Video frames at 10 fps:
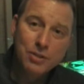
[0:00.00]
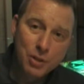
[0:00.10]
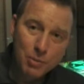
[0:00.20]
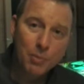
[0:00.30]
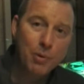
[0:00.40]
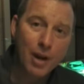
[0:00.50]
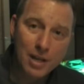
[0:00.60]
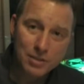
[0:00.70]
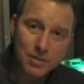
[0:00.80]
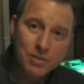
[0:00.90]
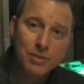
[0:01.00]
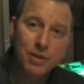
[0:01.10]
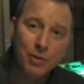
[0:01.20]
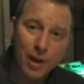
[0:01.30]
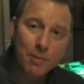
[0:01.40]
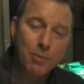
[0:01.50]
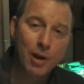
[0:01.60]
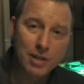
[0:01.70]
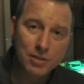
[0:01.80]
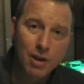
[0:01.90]
two more prizes to the grand
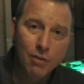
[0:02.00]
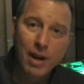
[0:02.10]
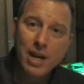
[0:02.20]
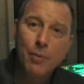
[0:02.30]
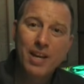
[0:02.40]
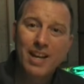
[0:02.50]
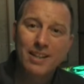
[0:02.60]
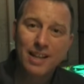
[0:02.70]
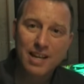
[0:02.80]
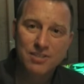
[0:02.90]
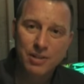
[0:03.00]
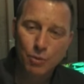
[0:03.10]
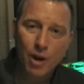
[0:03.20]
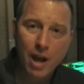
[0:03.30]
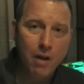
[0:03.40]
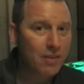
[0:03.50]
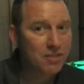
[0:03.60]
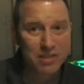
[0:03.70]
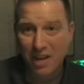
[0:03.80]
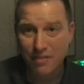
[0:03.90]
prize. Right now, we got a Galaxian Royale
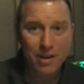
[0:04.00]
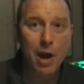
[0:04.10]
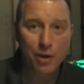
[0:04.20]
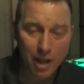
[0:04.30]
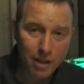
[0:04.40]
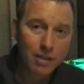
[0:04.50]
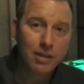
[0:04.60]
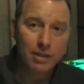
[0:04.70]
that's not even out yet.